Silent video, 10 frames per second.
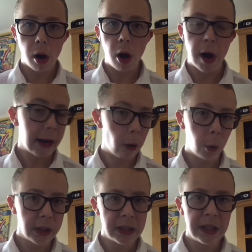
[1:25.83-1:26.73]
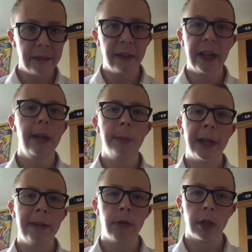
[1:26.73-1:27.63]
I honestly think
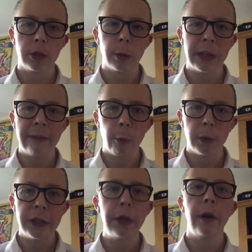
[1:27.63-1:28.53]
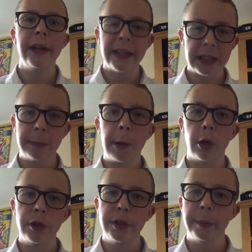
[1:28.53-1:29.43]
Blade Runner 2049 is a
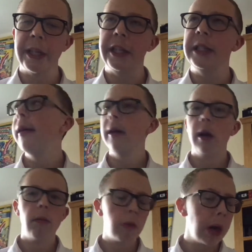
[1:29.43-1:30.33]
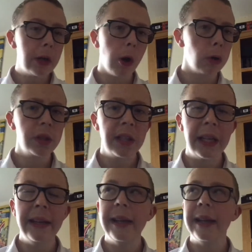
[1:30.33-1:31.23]
masterpiece. Ryan
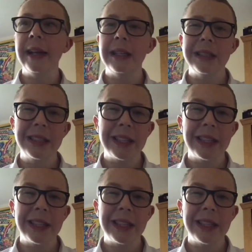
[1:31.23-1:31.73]
Gosling is